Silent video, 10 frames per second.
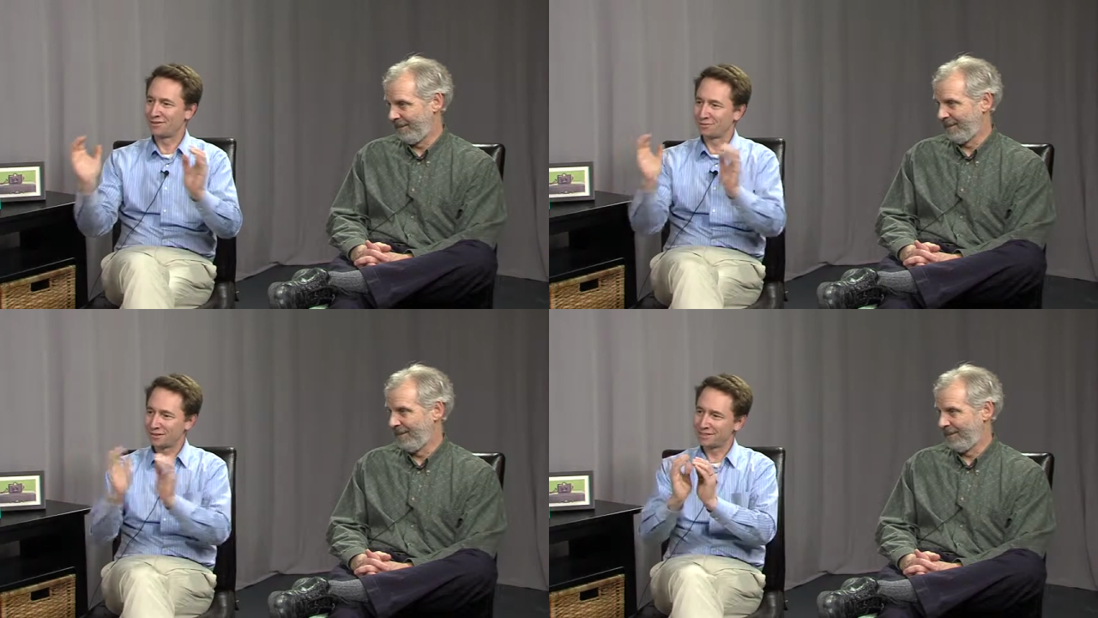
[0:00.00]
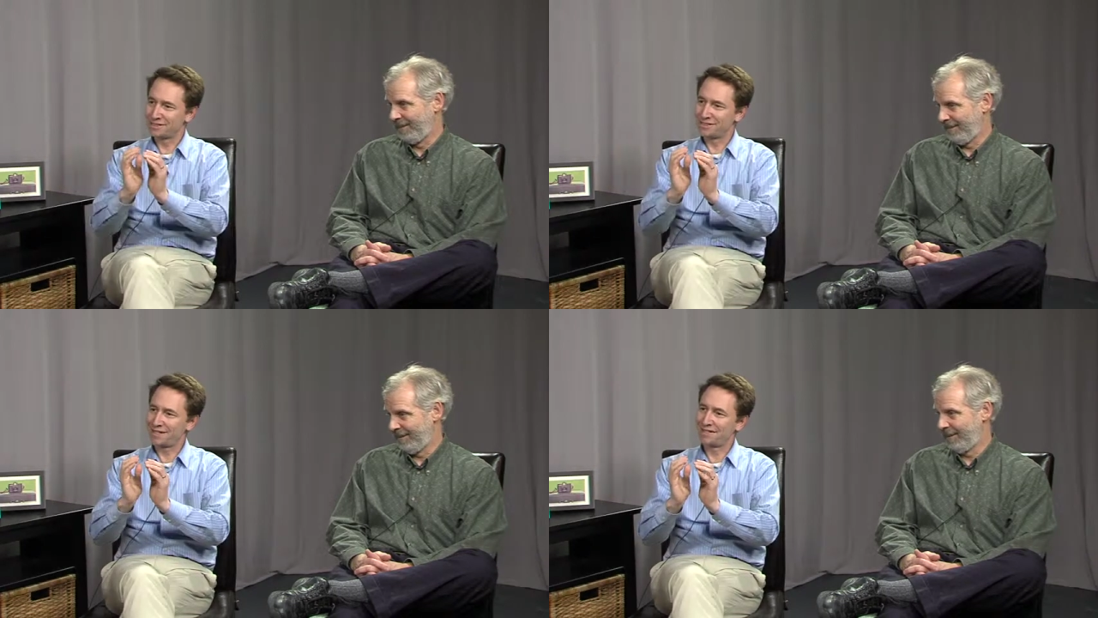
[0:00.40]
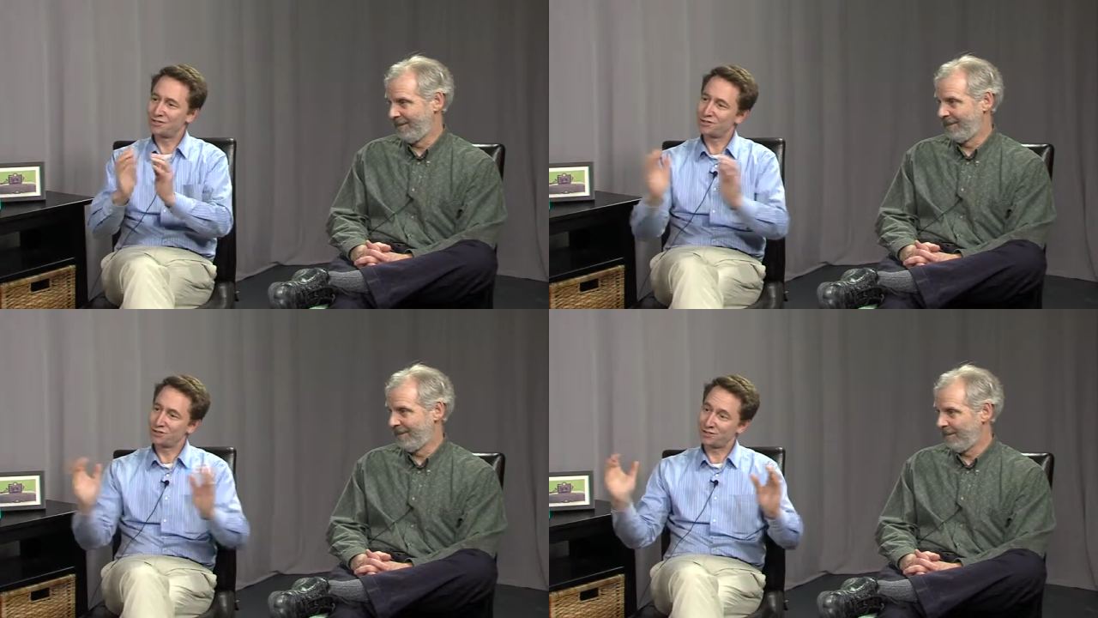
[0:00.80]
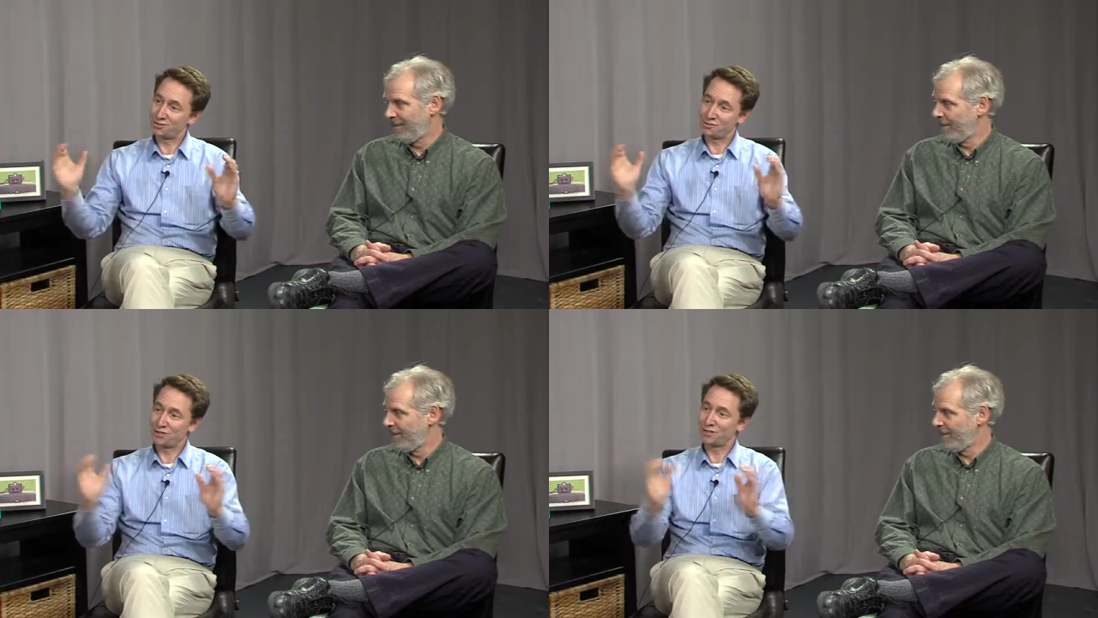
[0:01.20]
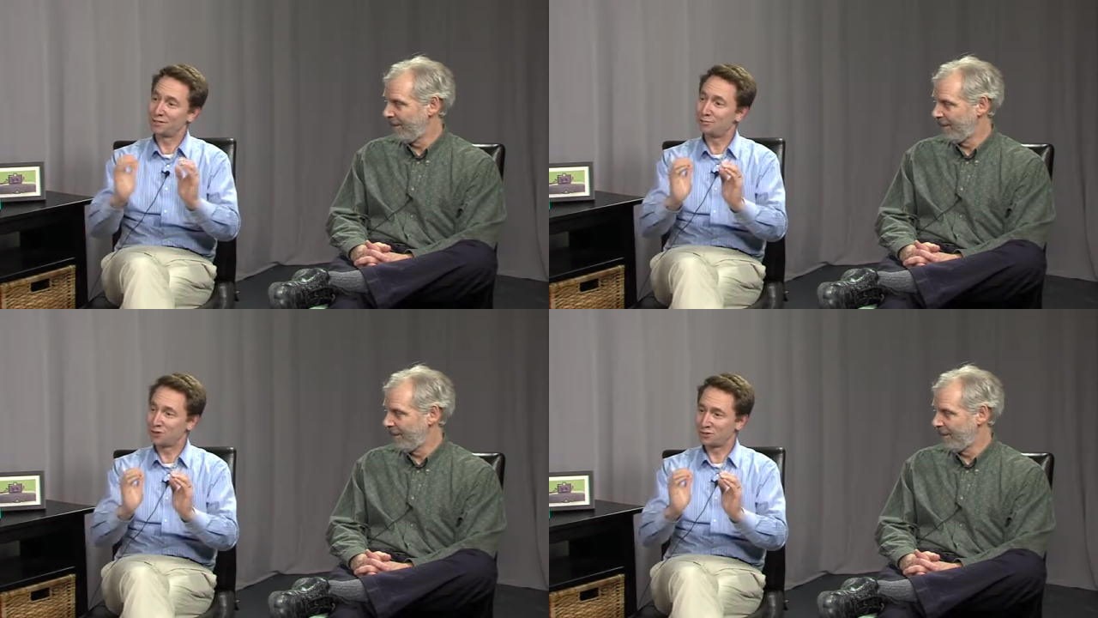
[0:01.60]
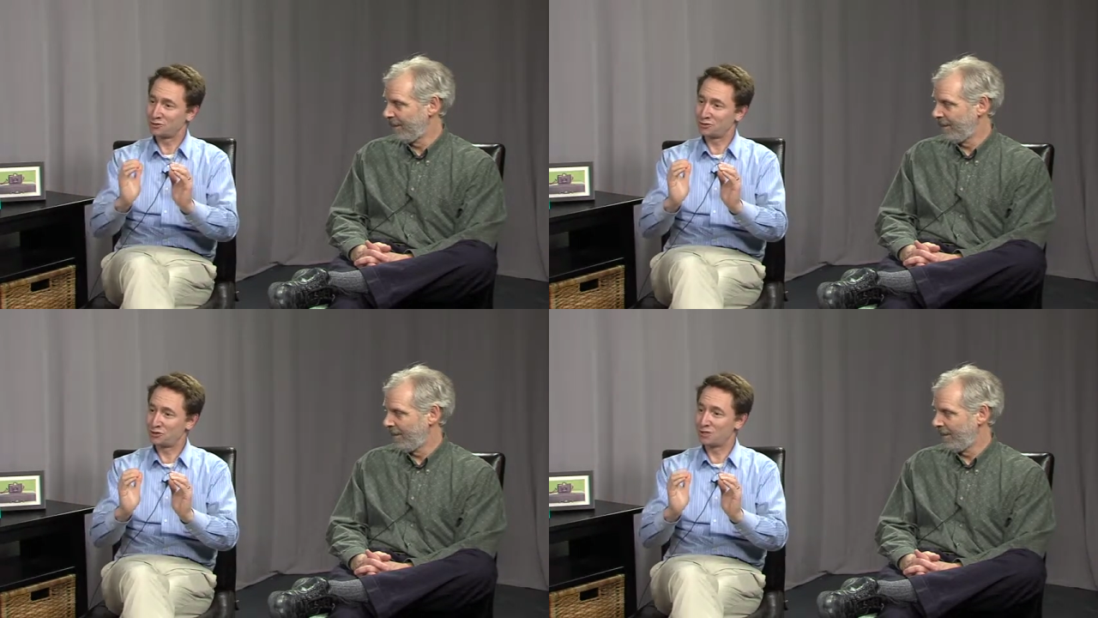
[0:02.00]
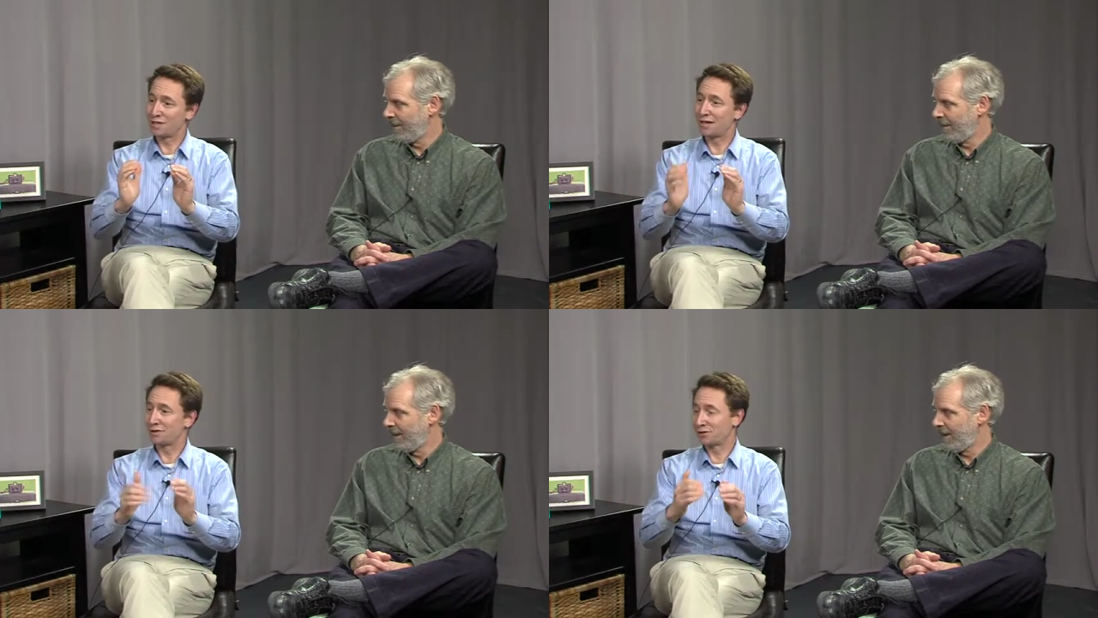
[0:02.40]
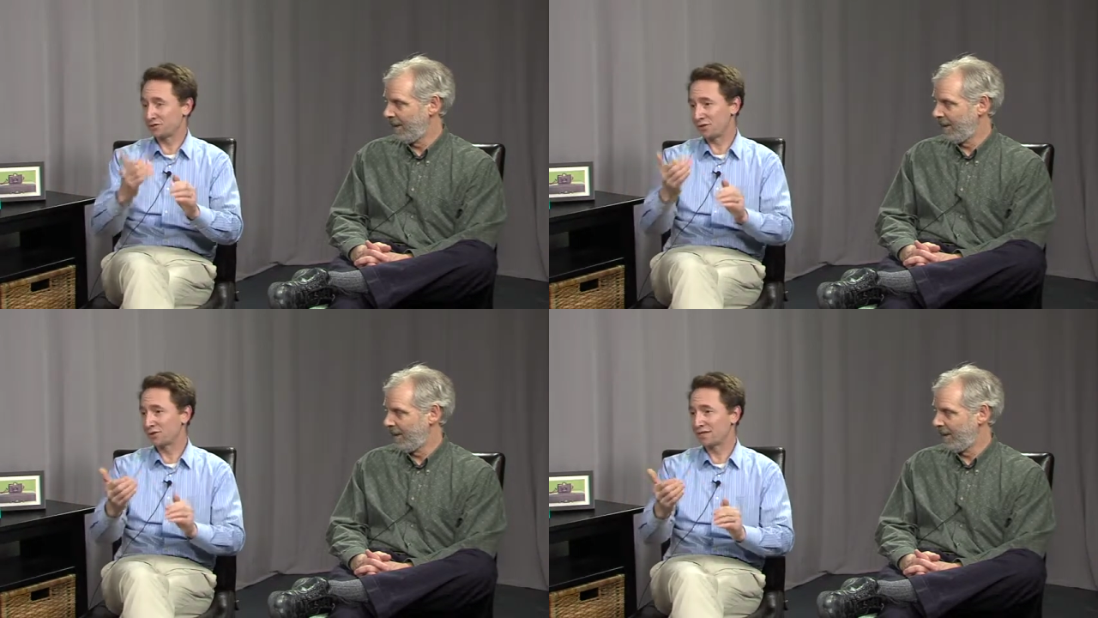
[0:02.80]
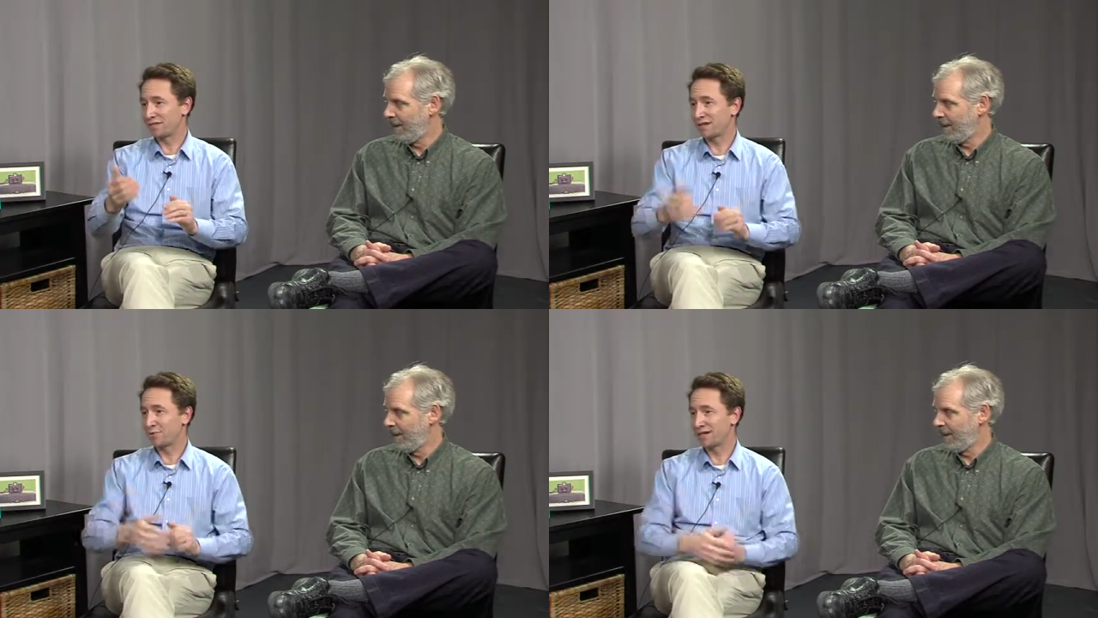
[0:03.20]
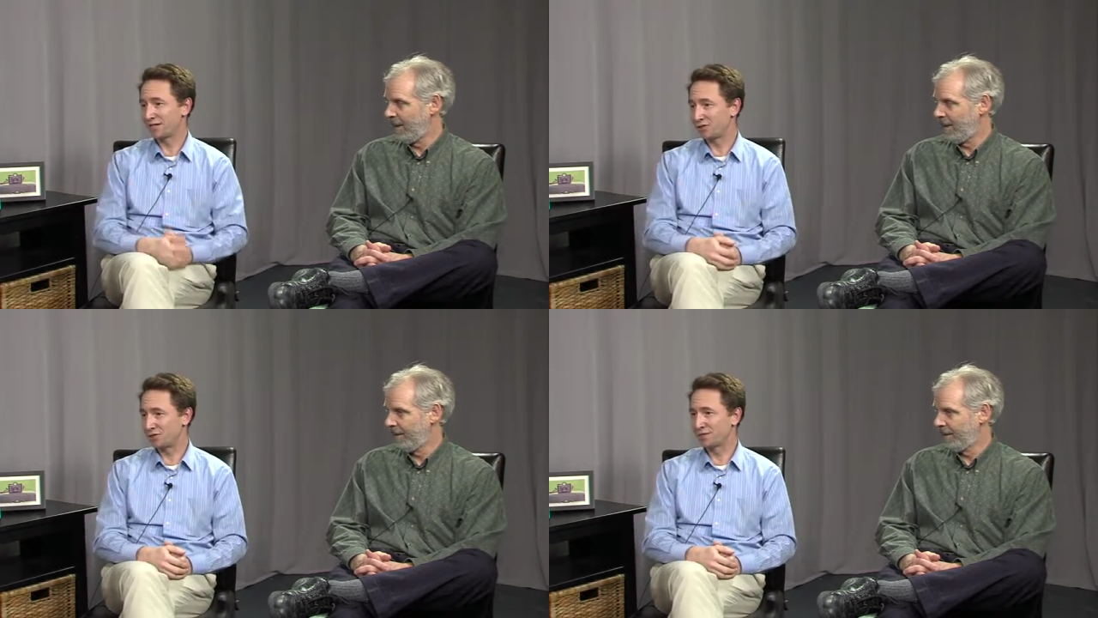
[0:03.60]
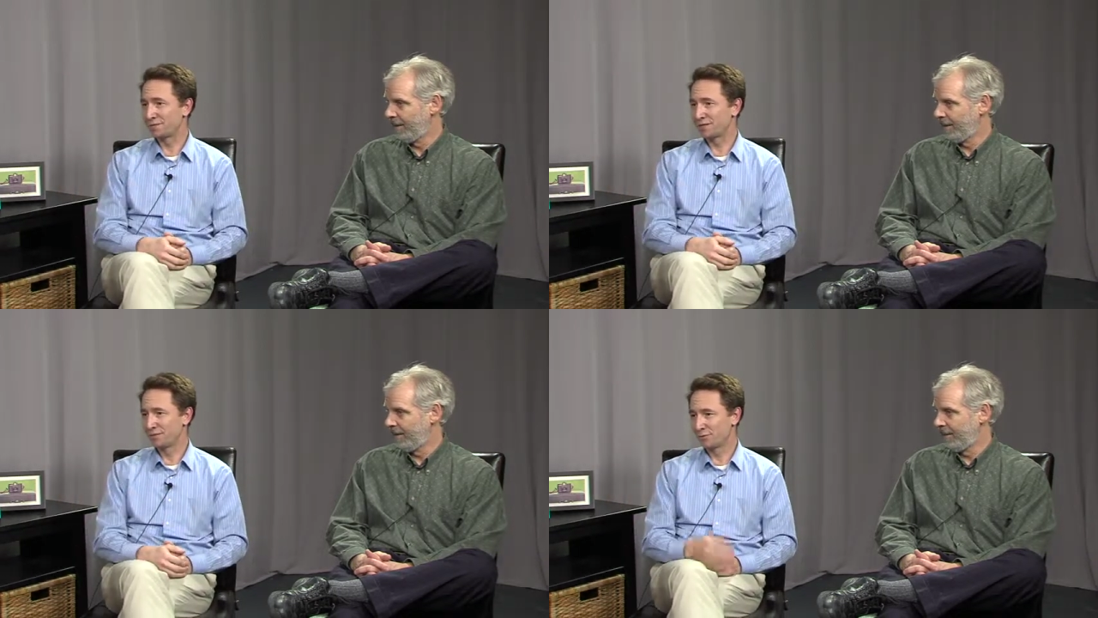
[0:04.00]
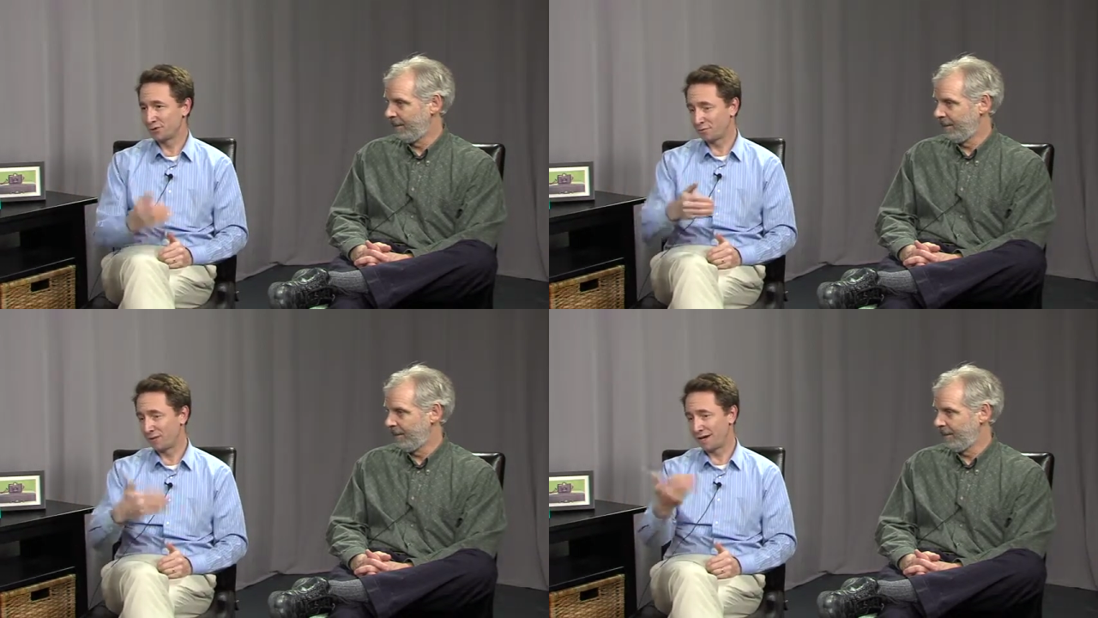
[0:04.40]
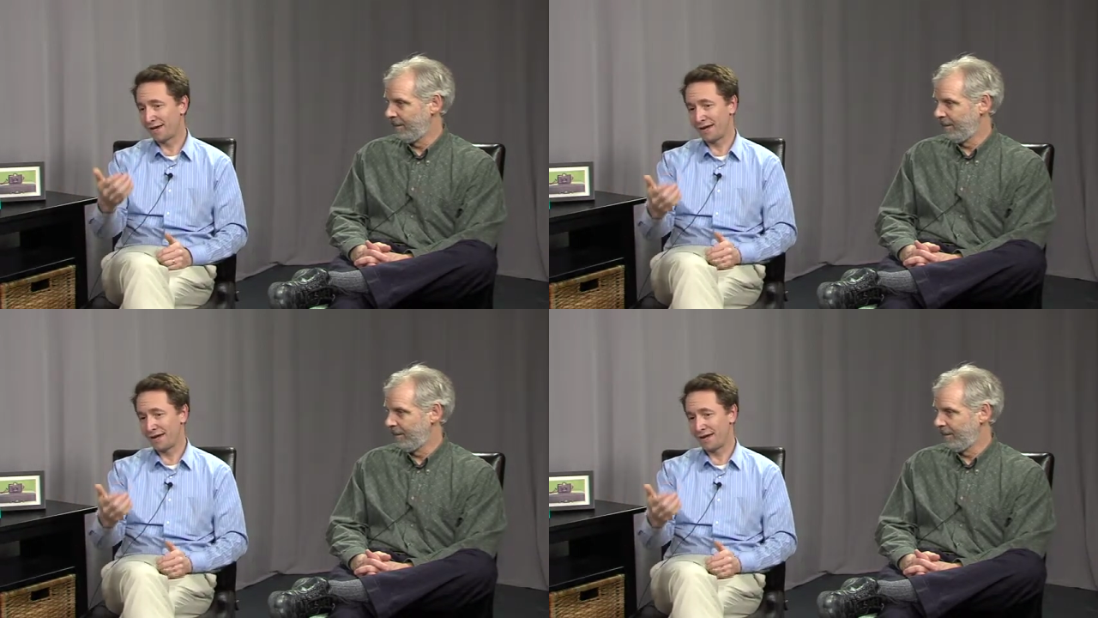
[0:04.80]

Speaker 1: the real estate industry is starting to put those two together. It's already that way in Europe. When you buy a